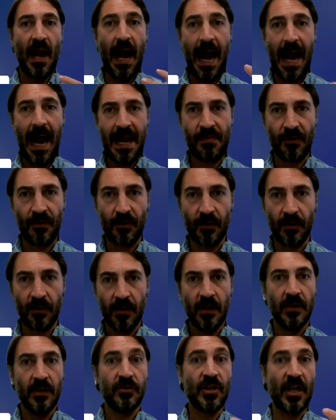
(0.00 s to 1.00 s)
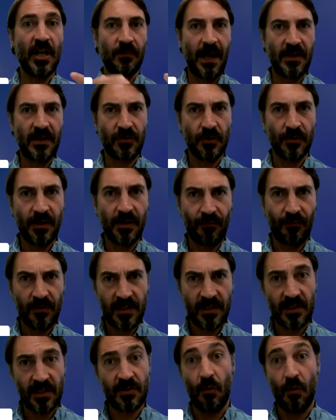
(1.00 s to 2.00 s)
either generational
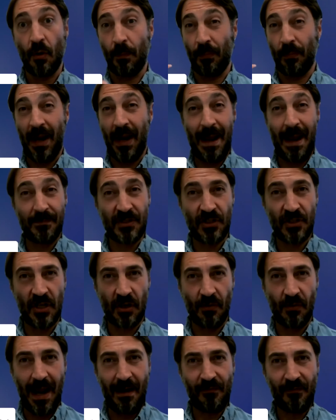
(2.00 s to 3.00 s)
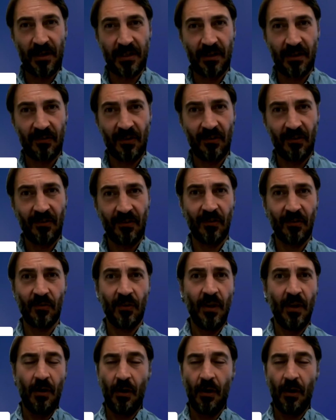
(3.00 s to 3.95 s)
differences or perhaps geographic distances